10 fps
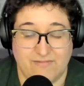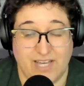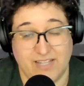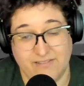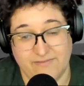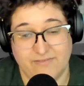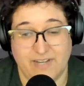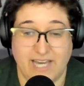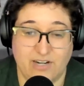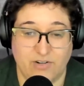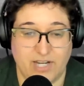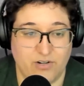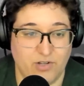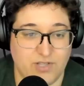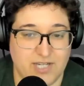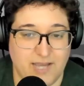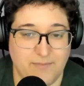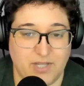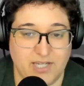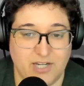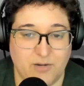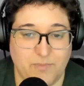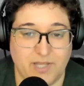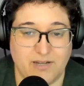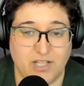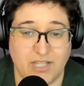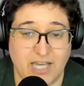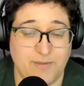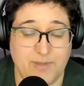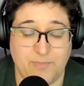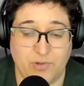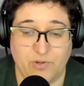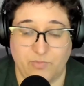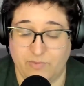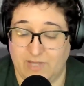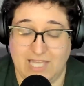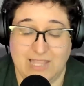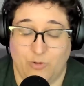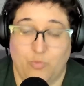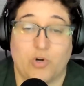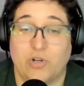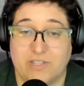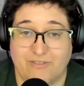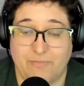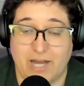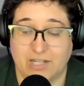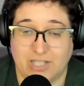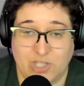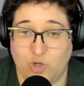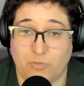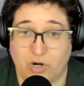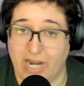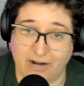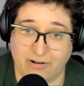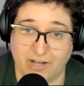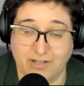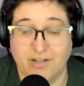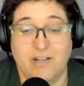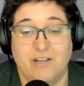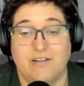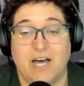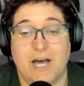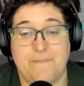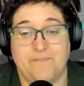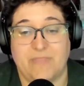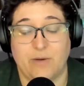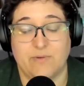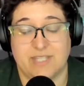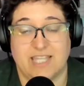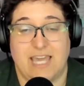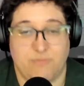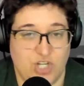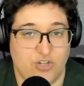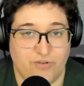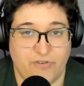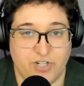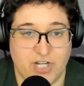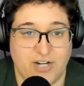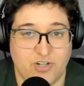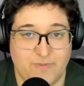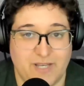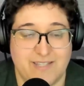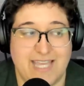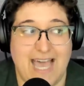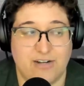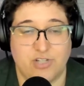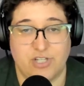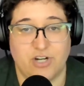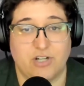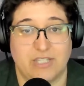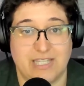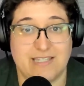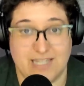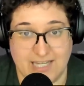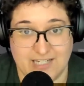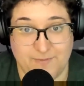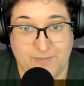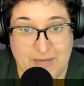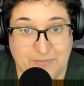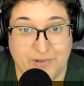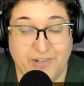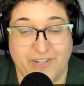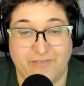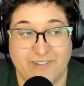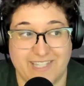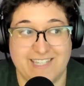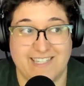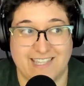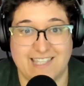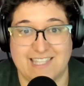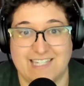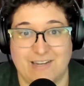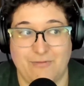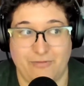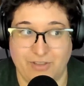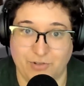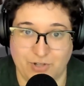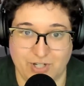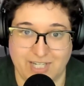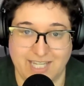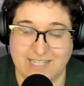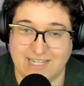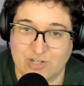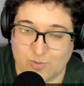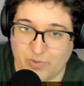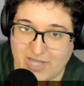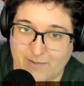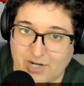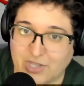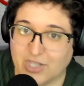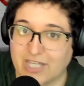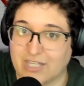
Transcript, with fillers: well, I don't I don't know the timeline here, but a lot of people in the world of bodily humor era um, that was the game changer for doctors because they actually started listening to people when they said that they didn't feel good and they didn't just blame it on the